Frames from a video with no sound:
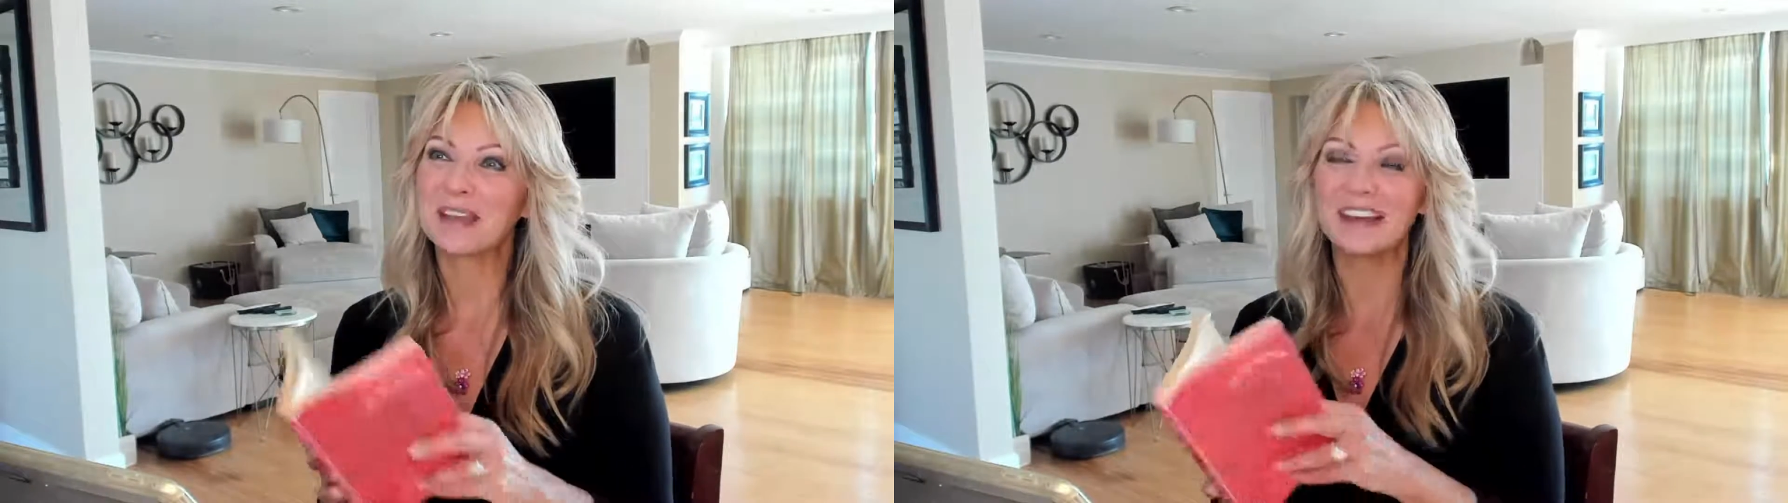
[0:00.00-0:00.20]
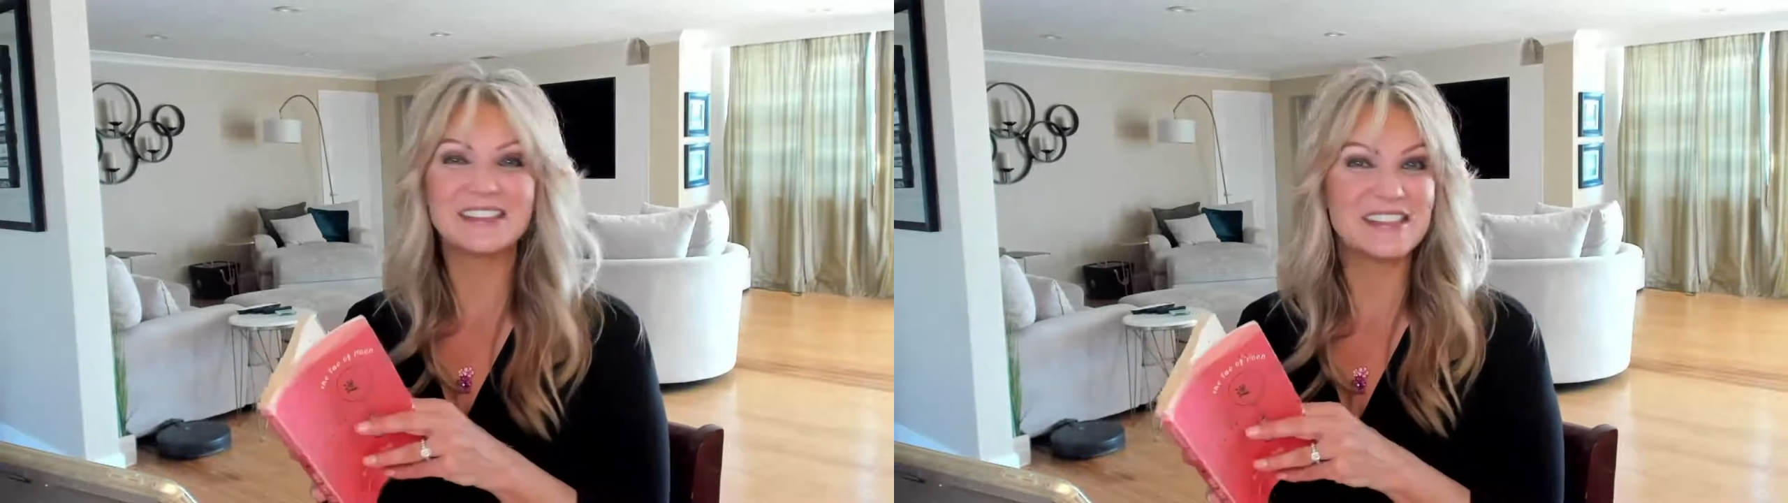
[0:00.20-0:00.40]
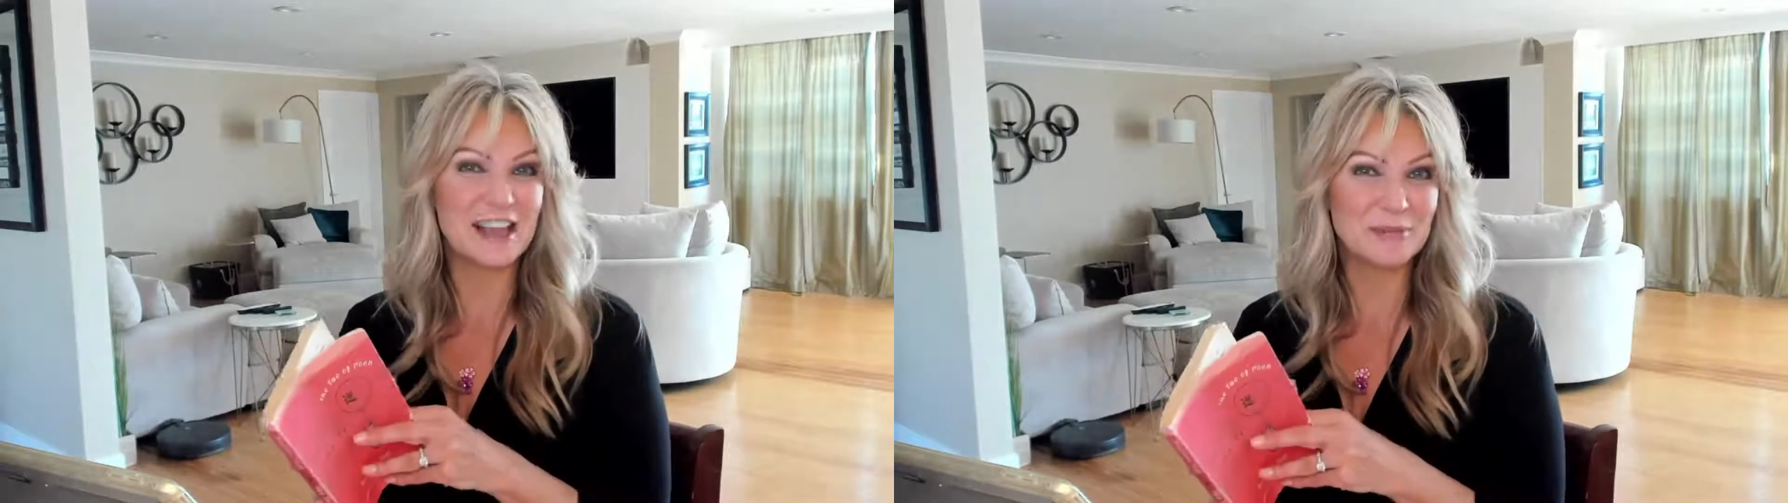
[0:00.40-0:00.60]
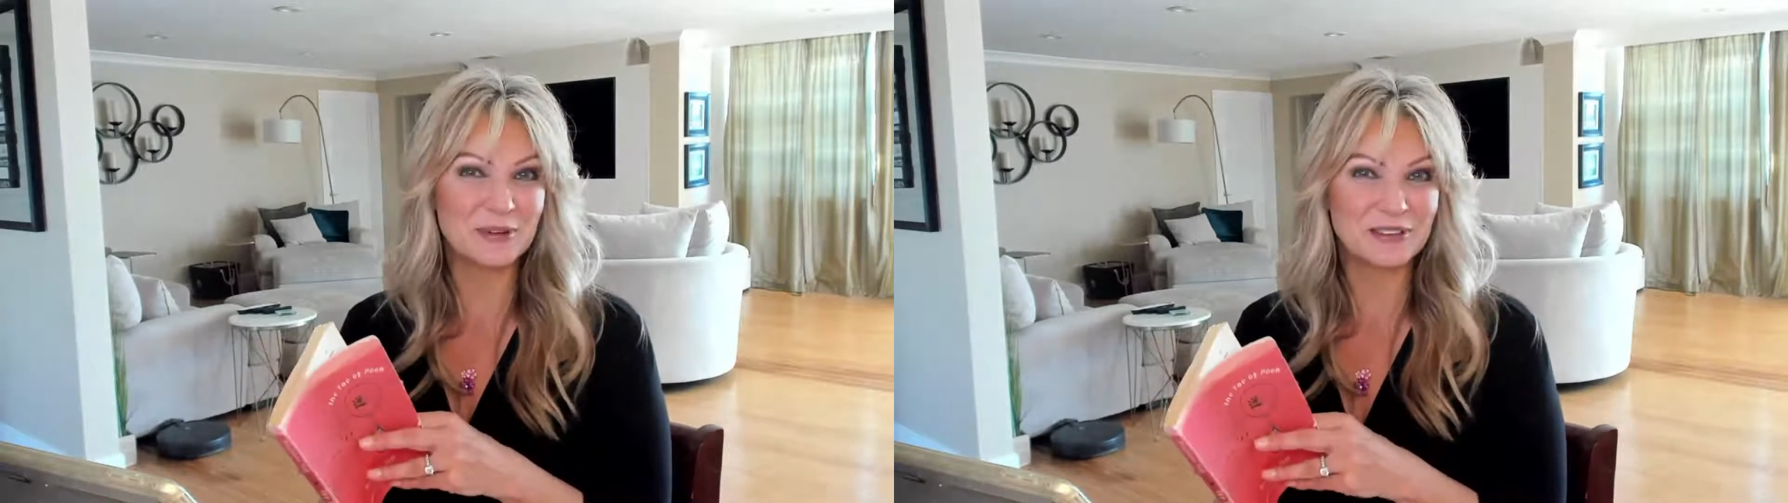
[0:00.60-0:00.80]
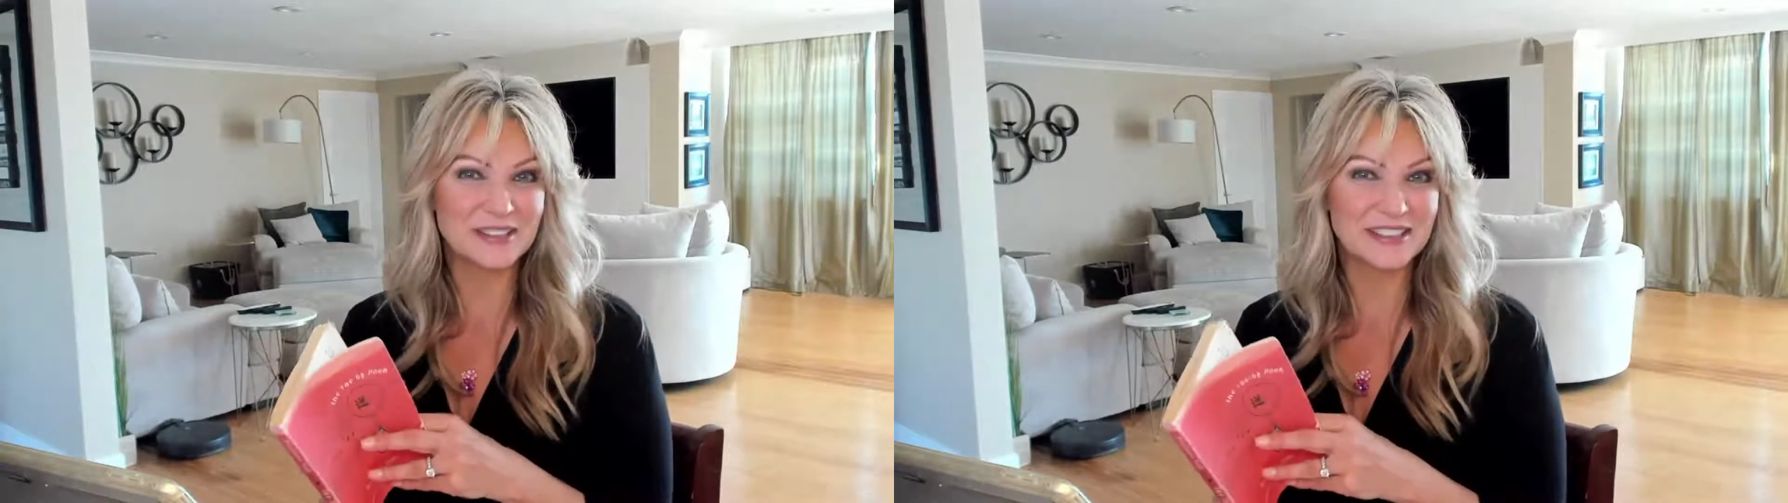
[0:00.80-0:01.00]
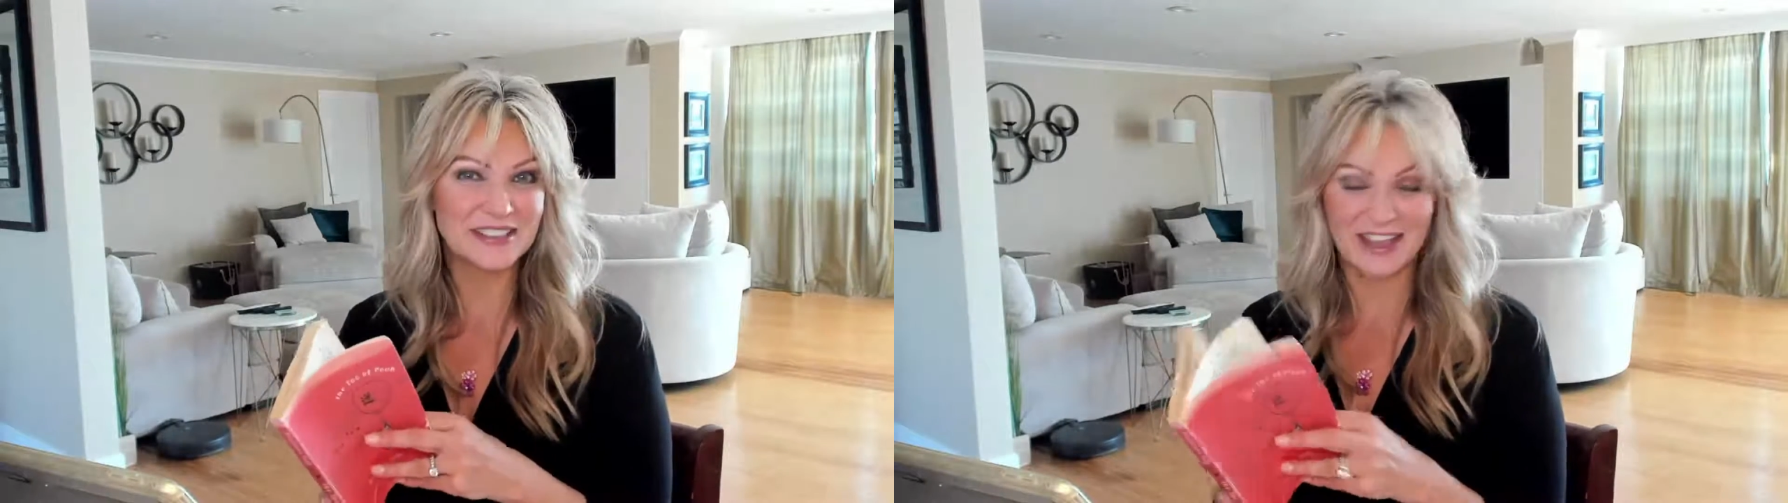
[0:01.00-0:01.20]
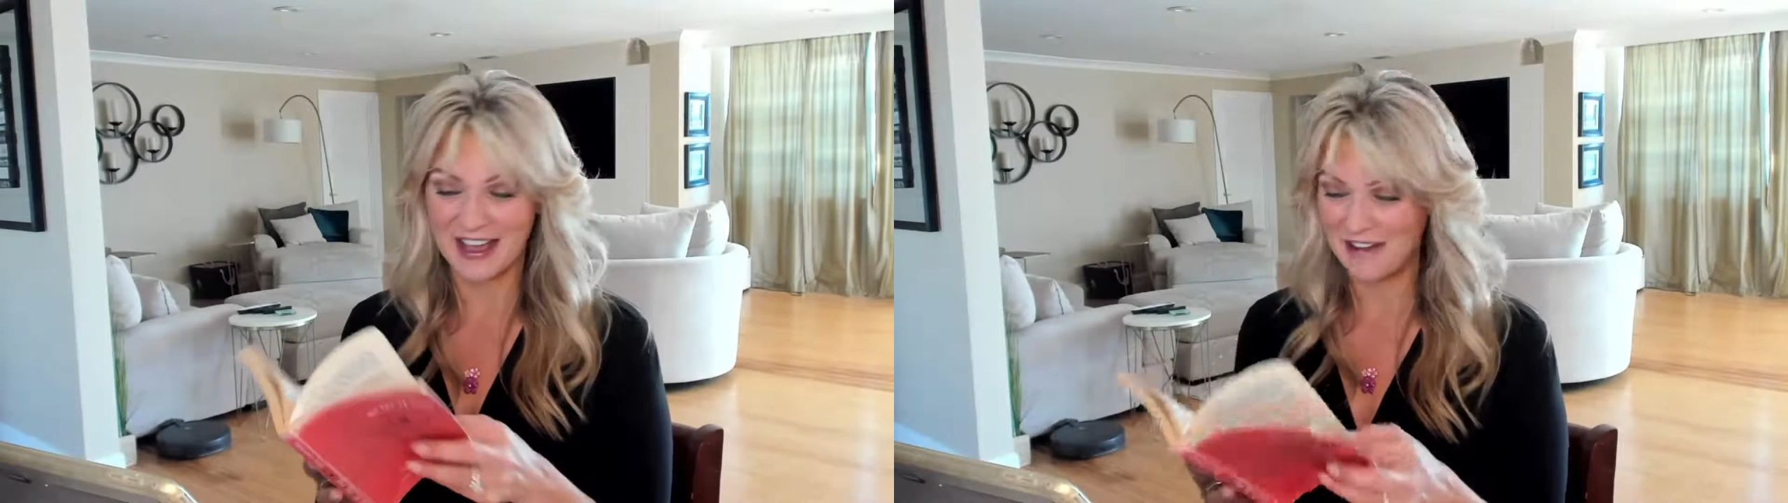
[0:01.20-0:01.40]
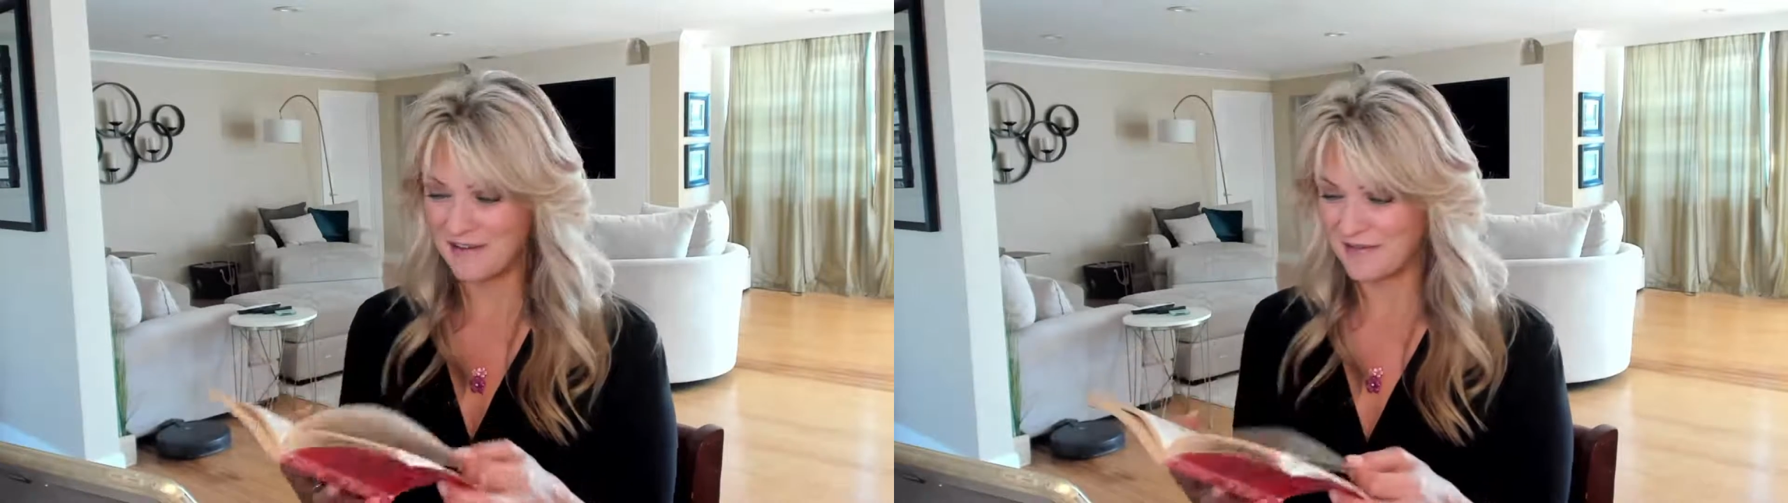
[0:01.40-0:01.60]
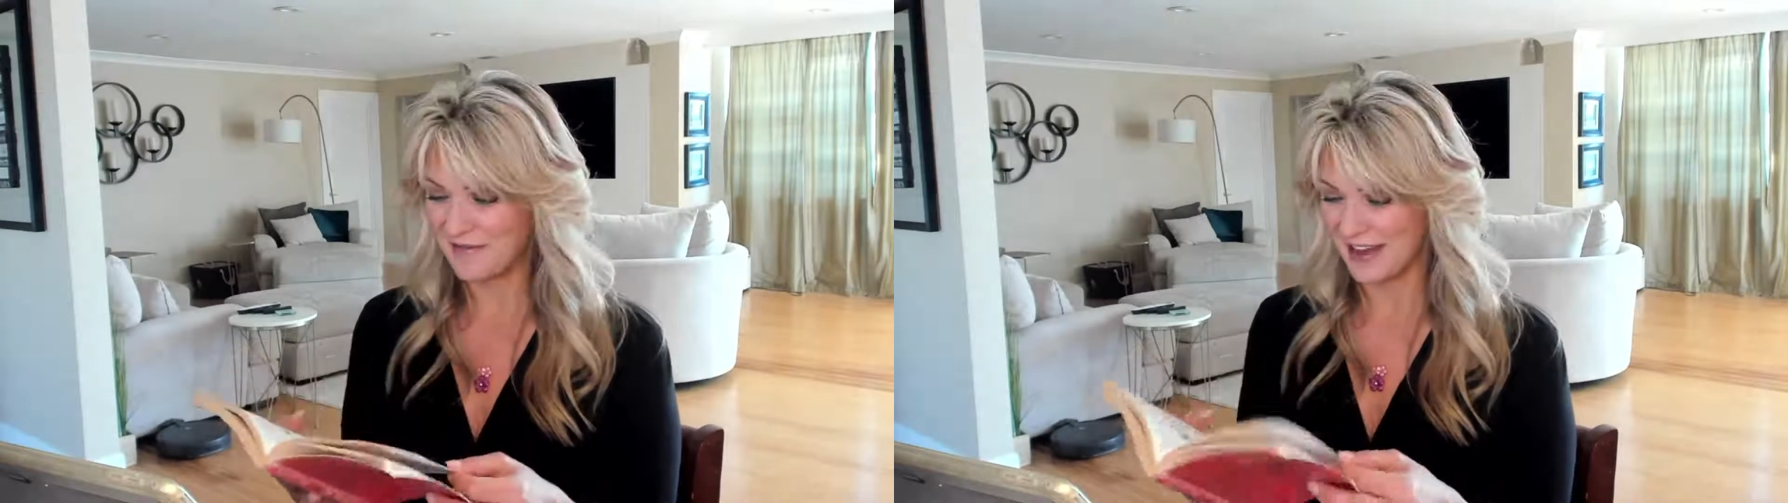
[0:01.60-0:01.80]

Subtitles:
examples of